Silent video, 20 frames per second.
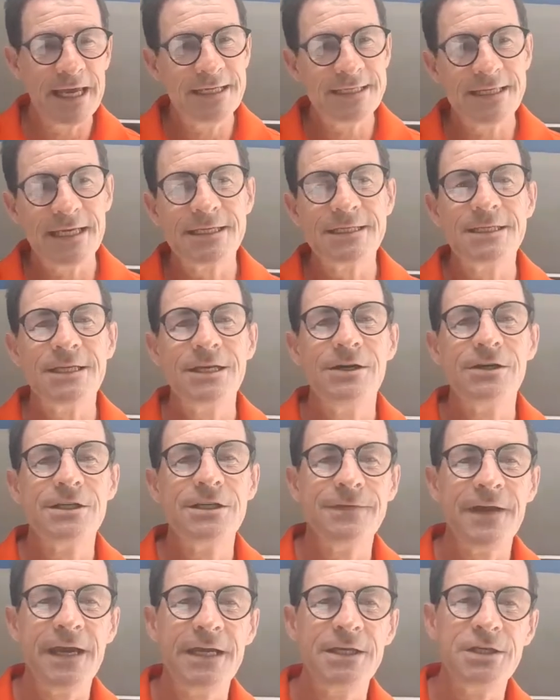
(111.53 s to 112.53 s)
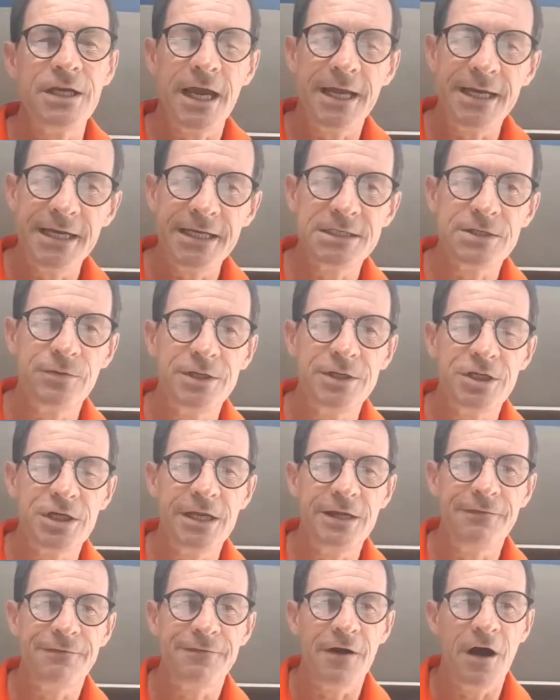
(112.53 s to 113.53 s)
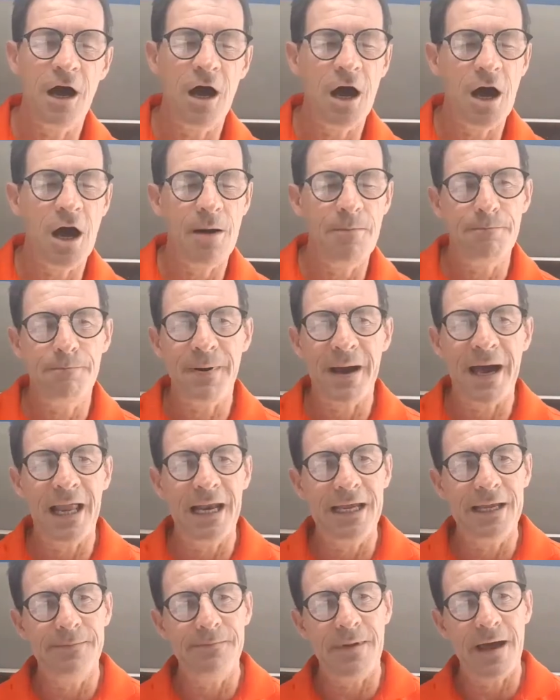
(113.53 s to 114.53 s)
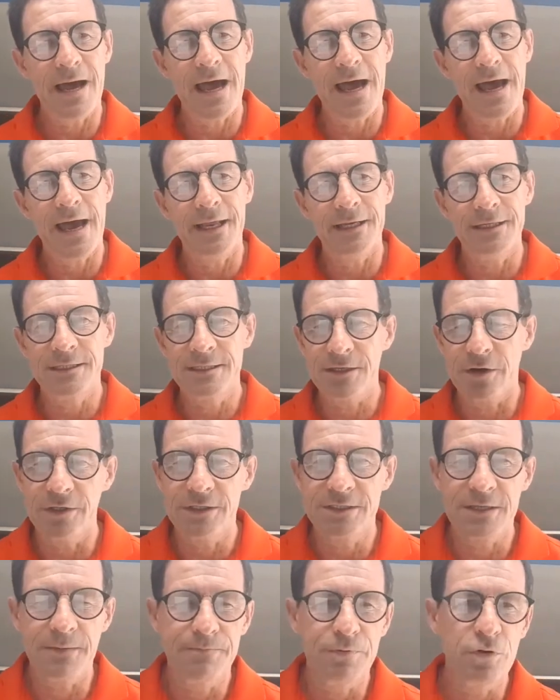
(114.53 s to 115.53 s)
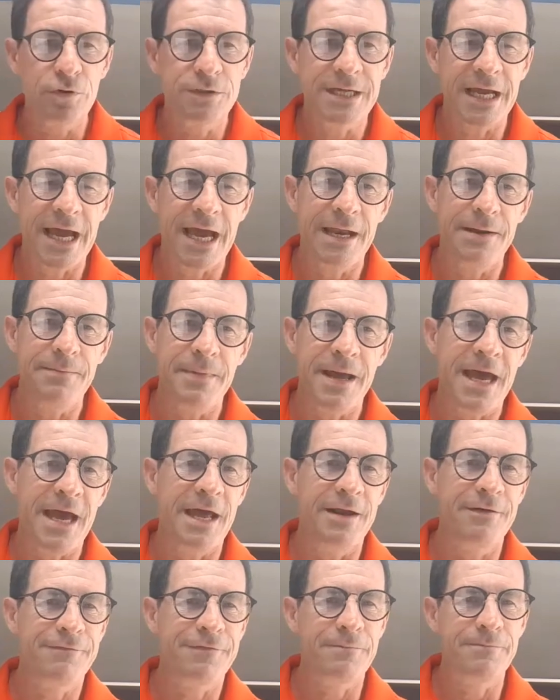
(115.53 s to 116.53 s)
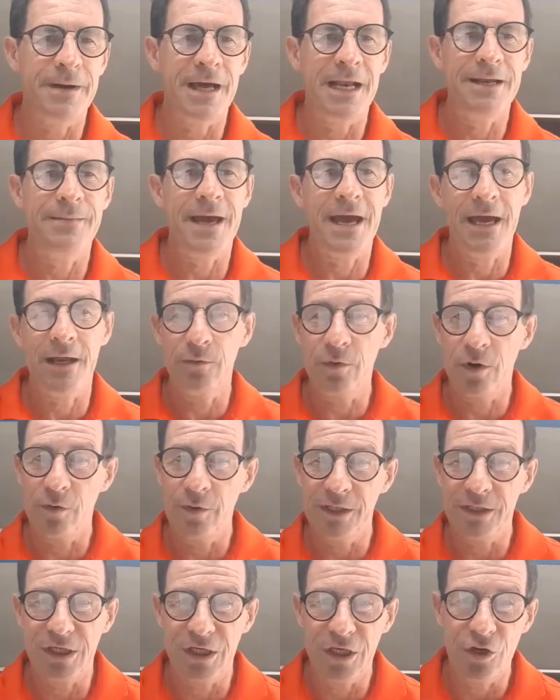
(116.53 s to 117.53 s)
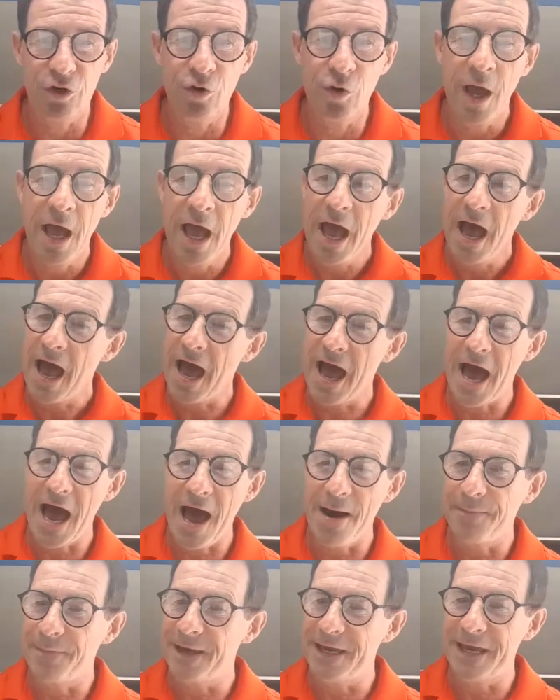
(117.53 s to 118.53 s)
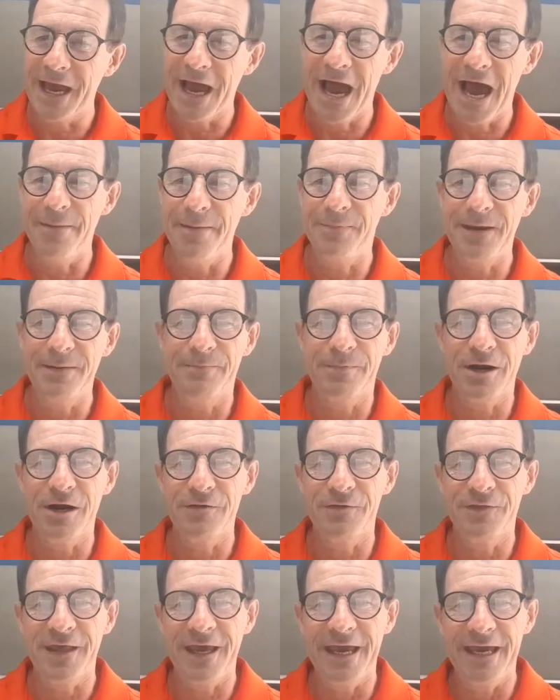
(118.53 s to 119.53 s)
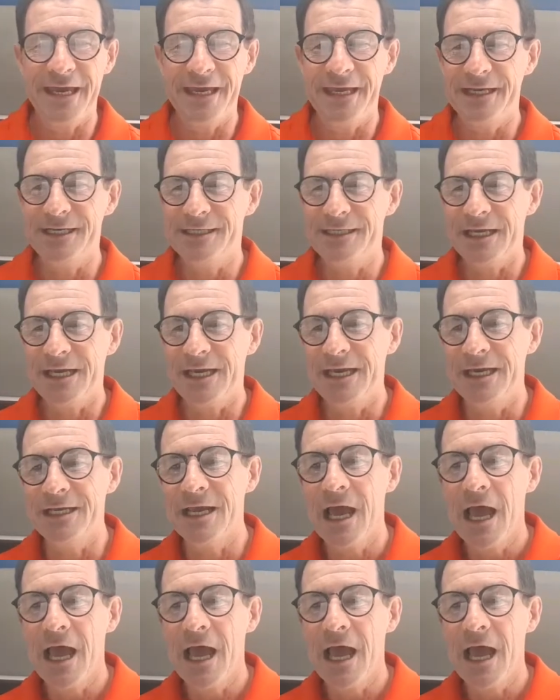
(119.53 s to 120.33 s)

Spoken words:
He's 60 years of age, and he's originally from Ballymahan. So it's the Bhutan man from Ballymahan. We're wishing you a happy, happy birthday indeed.